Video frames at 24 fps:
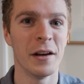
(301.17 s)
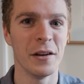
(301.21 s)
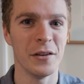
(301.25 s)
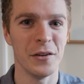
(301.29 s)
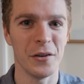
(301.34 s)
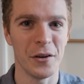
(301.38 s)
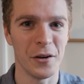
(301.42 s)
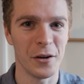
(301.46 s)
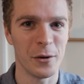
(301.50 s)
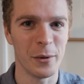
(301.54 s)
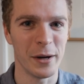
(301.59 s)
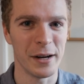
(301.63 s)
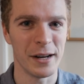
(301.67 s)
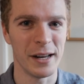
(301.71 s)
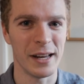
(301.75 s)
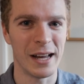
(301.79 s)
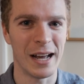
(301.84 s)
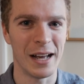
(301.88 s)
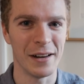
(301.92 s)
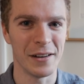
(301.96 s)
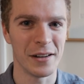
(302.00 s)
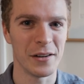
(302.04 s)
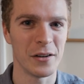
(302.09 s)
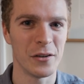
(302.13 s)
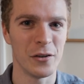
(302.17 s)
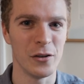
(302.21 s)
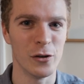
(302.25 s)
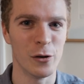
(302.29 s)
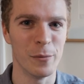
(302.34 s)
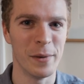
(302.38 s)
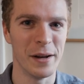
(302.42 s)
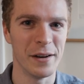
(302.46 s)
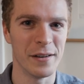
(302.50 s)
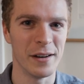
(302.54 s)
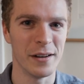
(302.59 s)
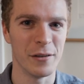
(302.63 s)
you can quickly add it to your
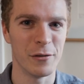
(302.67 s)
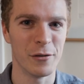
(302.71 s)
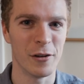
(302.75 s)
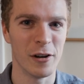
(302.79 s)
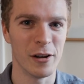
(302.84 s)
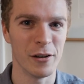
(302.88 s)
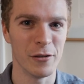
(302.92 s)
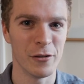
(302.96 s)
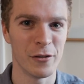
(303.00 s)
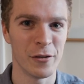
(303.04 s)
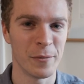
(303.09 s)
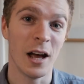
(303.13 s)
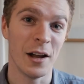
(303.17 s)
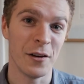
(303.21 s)
Mendeley files.